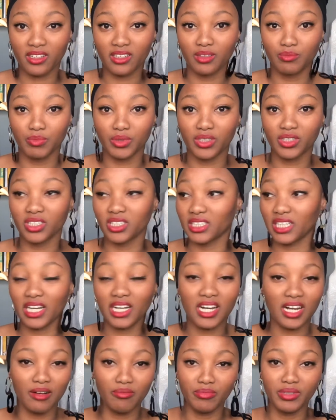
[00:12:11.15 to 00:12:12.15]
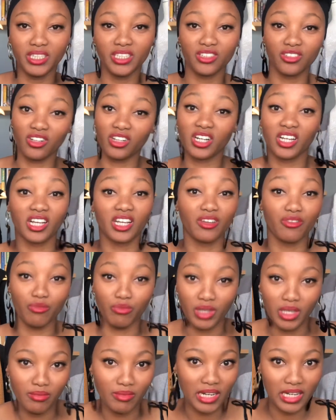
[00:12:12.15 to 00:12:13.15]
because that company is not going to give
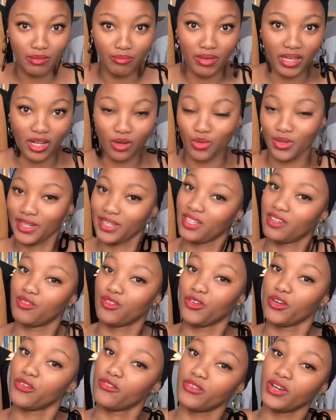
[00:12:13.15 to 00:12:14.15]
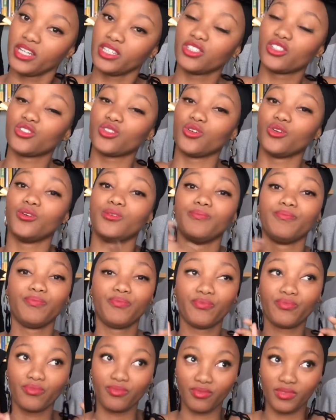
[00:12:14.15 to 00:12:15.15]
me money back when I have a refund. So
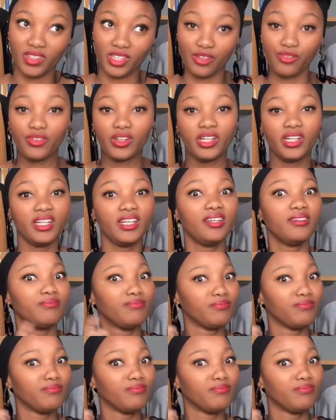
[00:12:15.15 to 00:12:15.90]
definitely